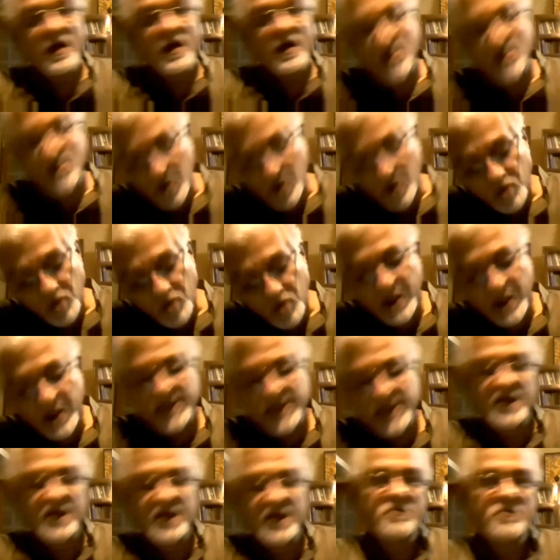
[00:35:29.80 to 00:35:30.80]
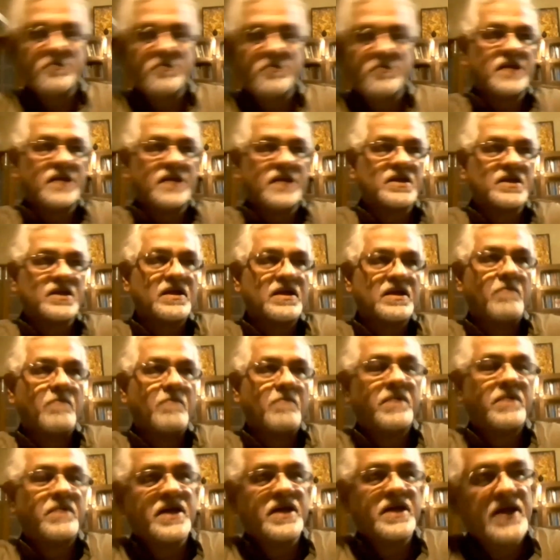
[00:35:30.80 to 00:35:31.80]
rural circumstances,
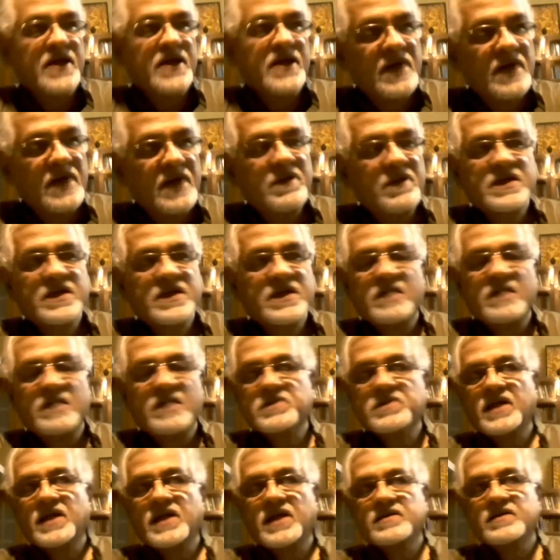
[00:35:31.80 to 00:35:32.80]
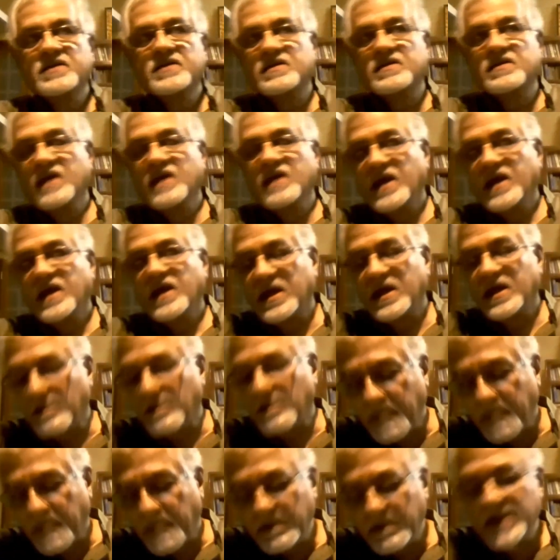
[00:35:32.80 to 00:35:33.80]
but in urban circumstances, in
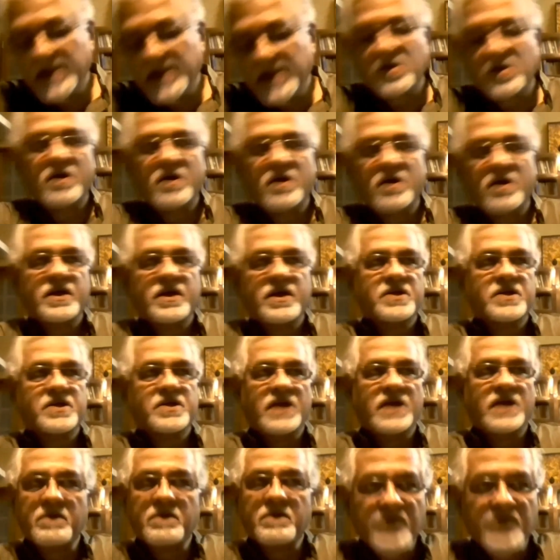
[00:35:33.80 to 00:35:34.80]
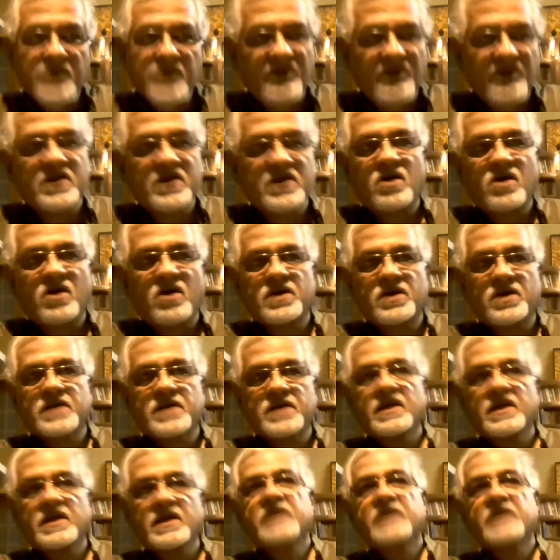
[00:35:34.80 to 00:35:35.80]
public context, in private
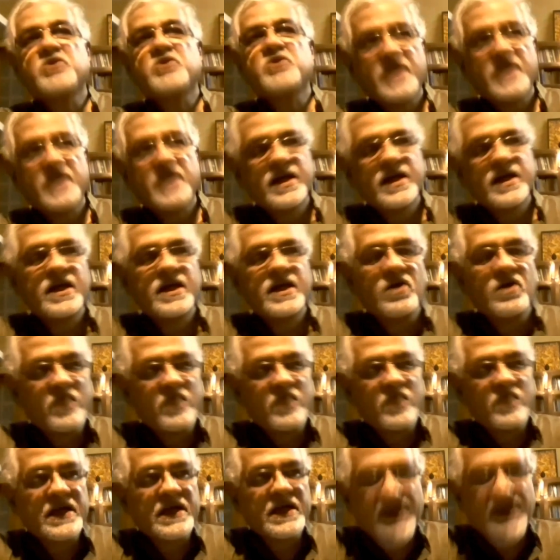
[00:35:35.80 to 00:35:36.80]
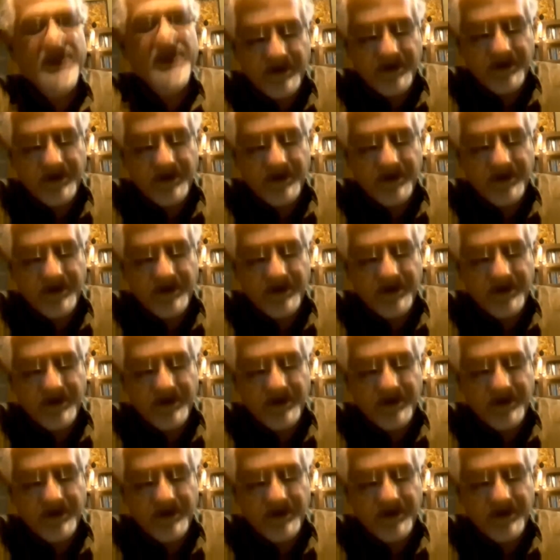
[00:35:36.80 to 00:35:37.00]
context, generally within life in